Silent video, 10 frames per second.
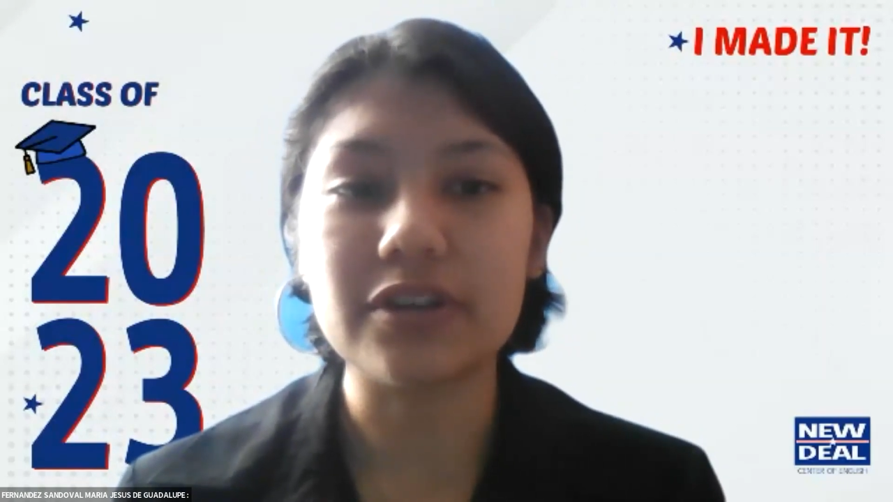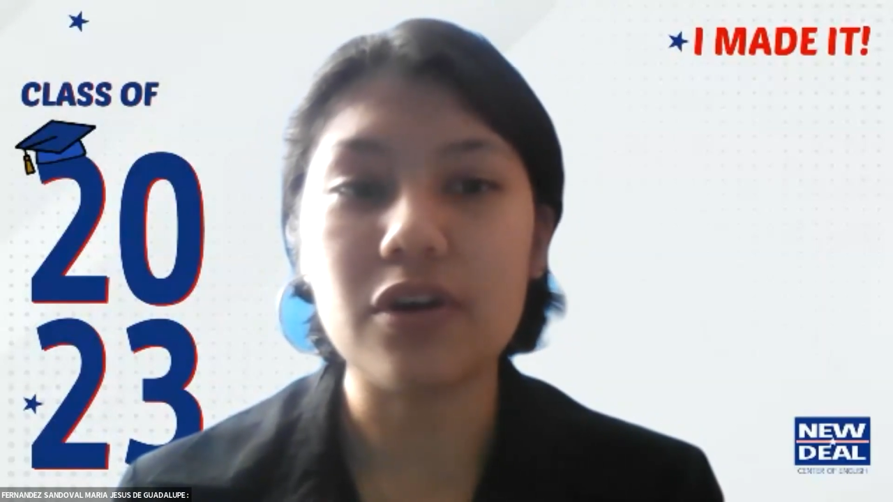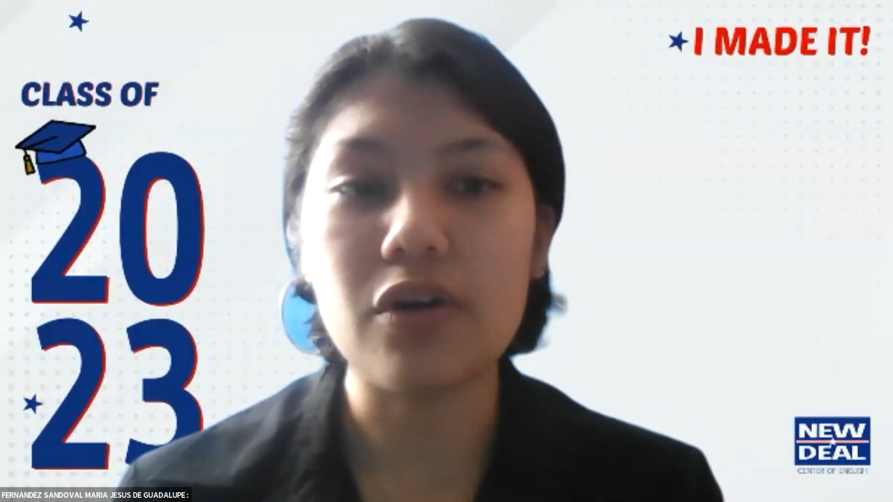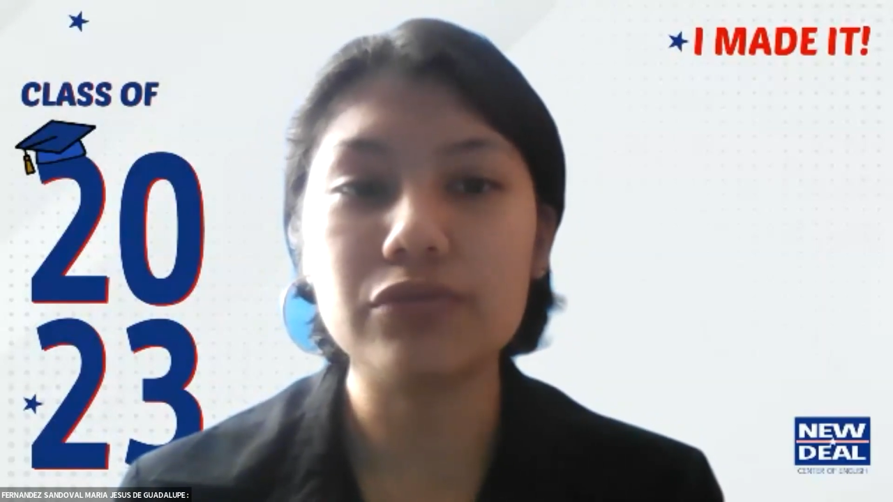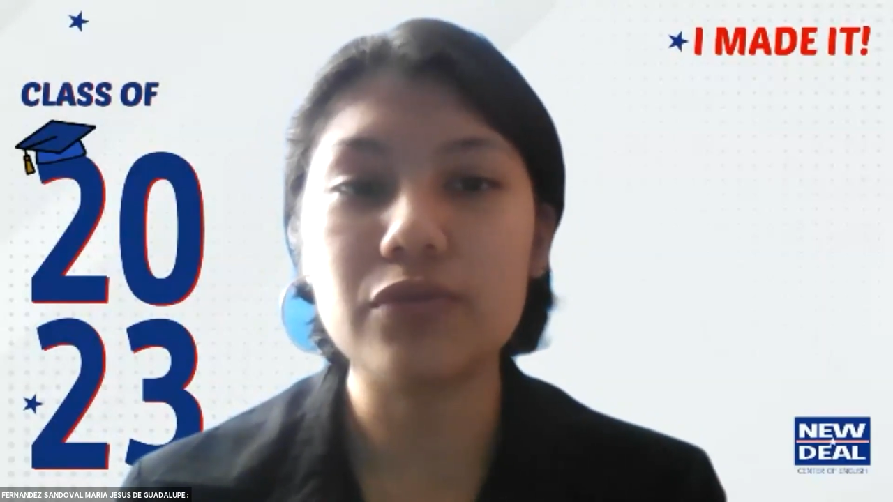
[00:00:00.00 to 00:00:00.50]

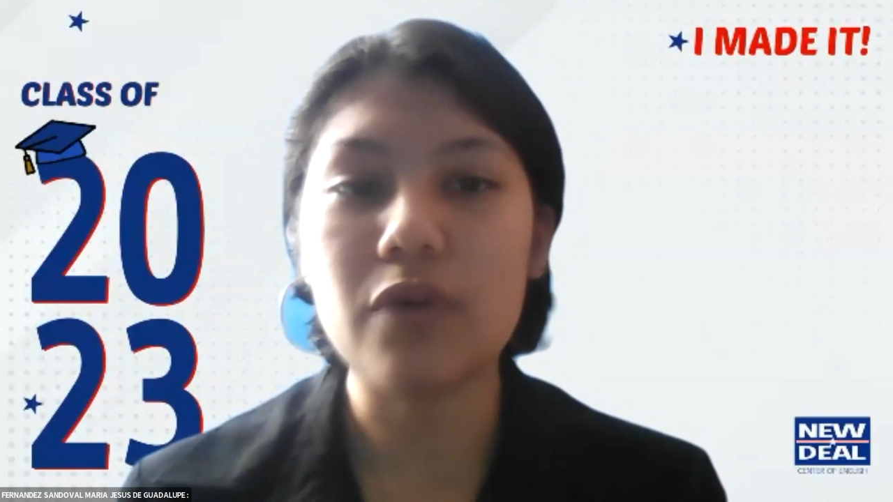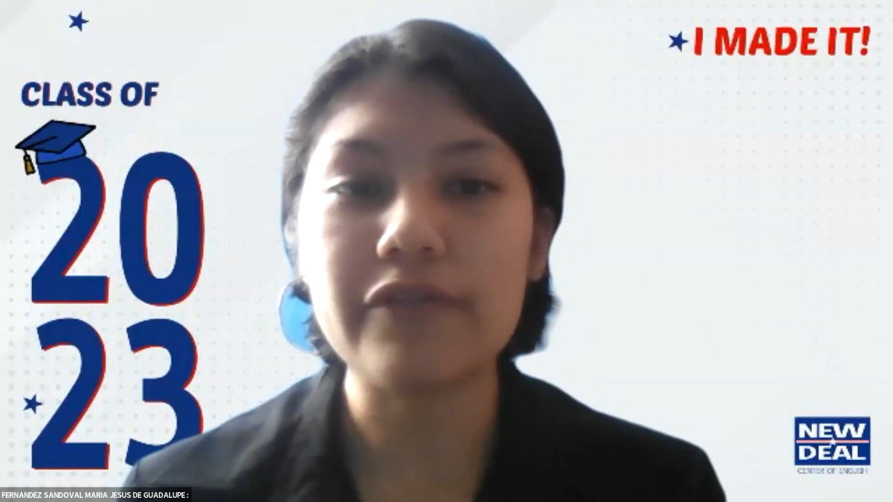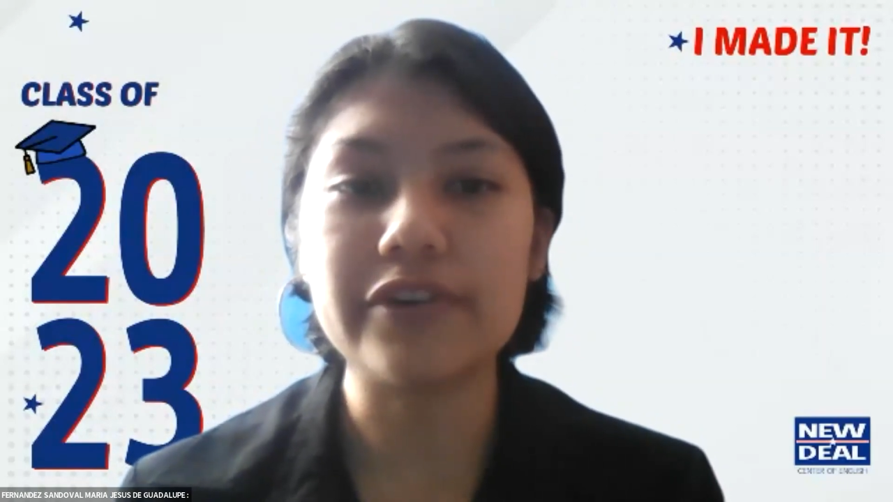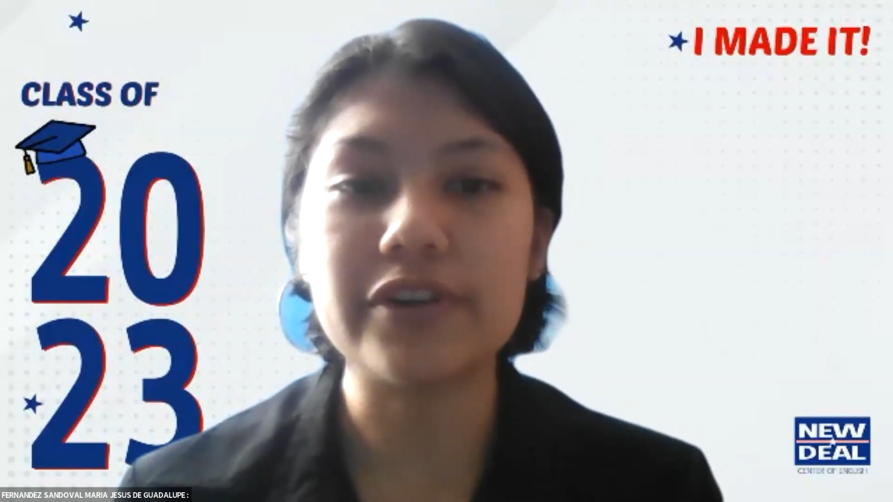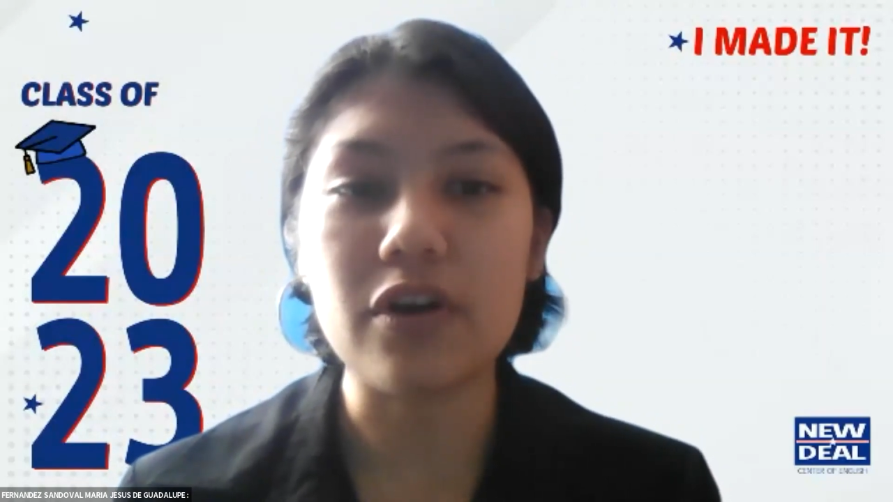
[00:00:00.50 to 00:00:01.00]
how to
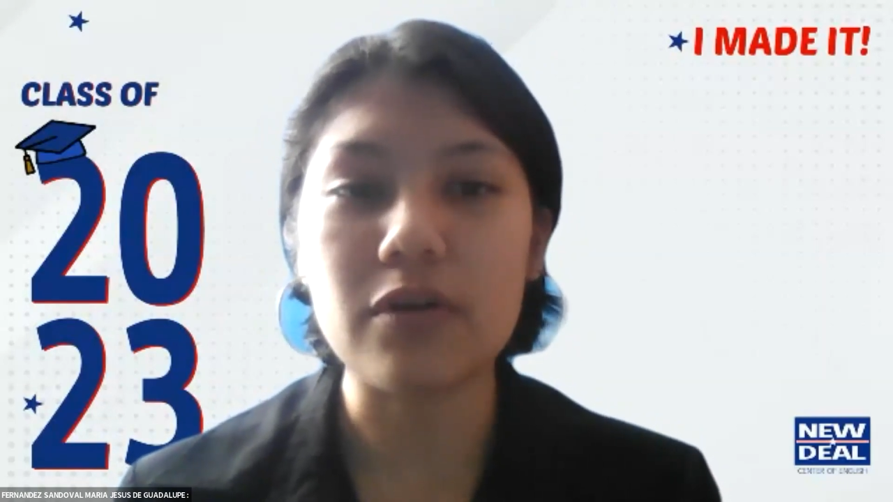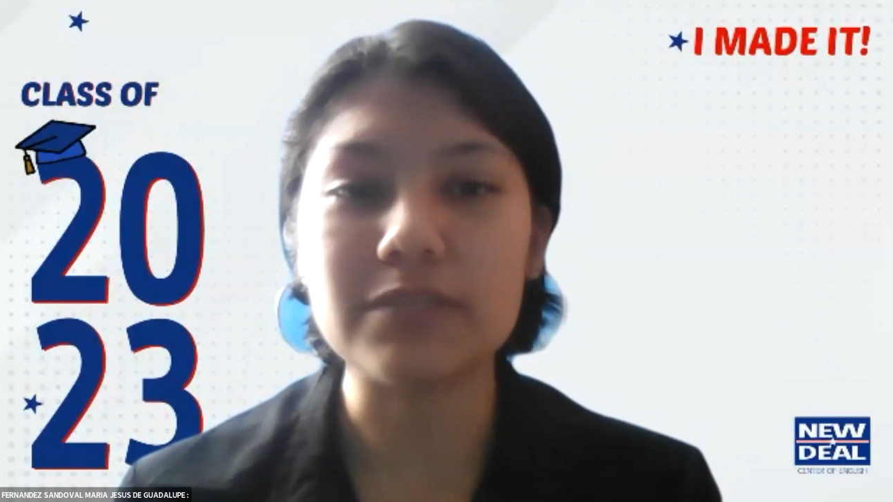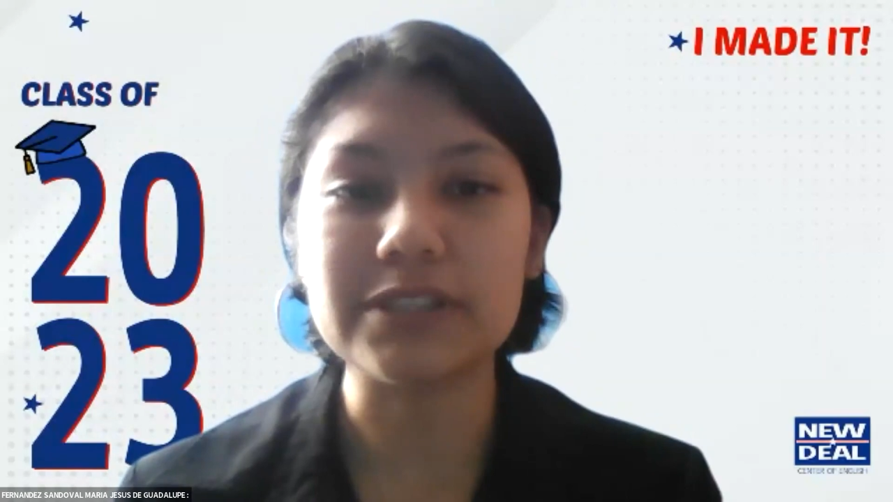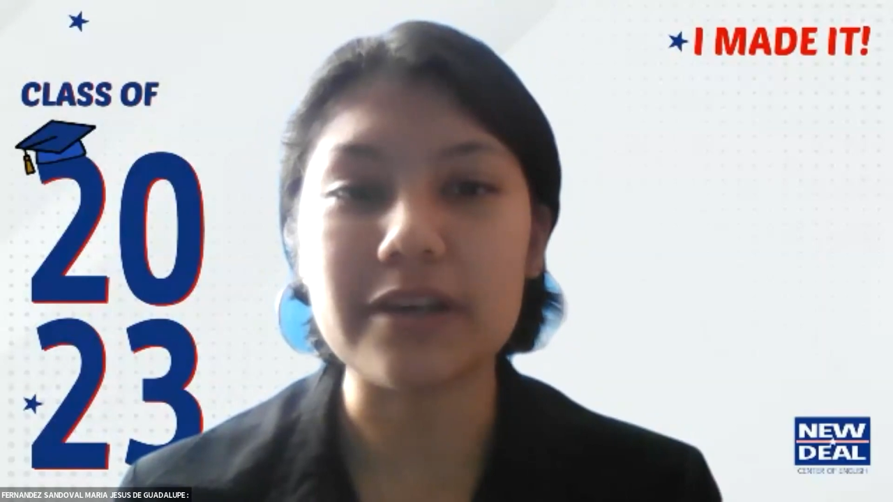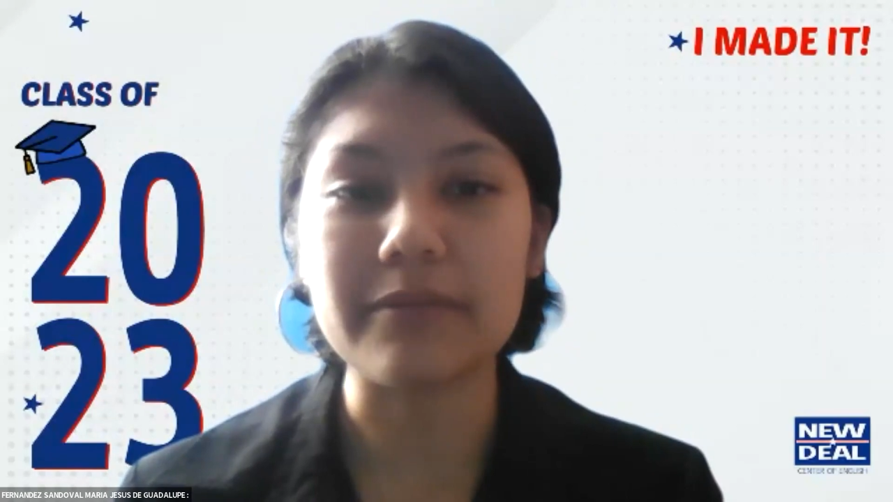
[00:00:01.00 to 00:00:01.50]

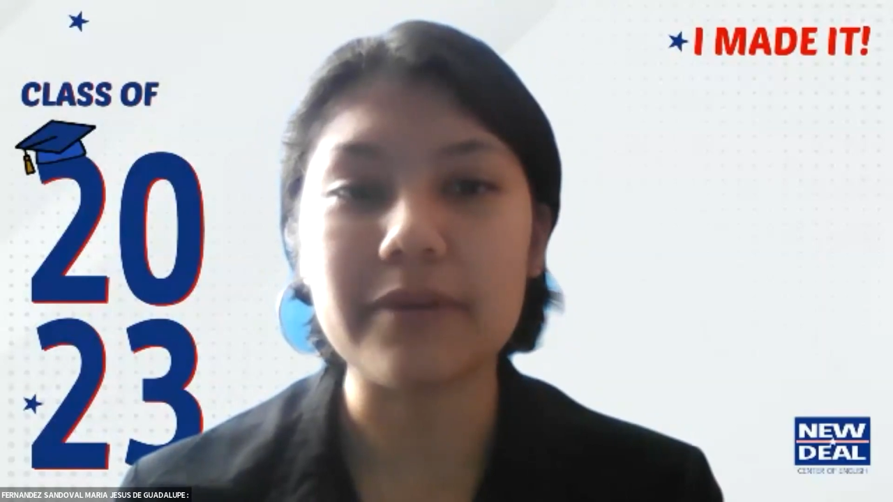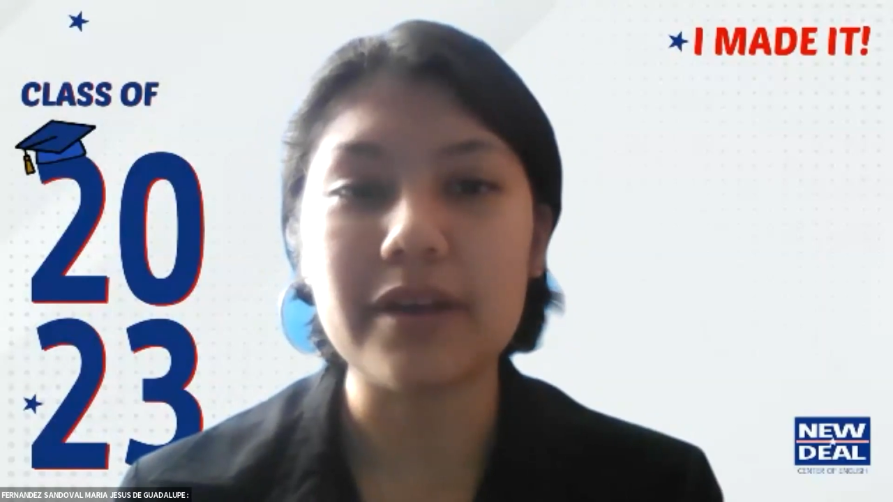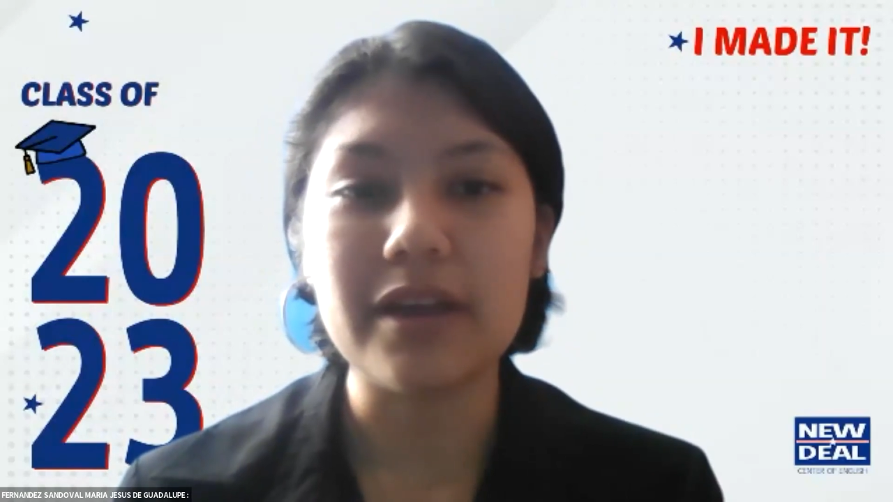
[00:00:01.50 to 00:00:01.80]
overcome them,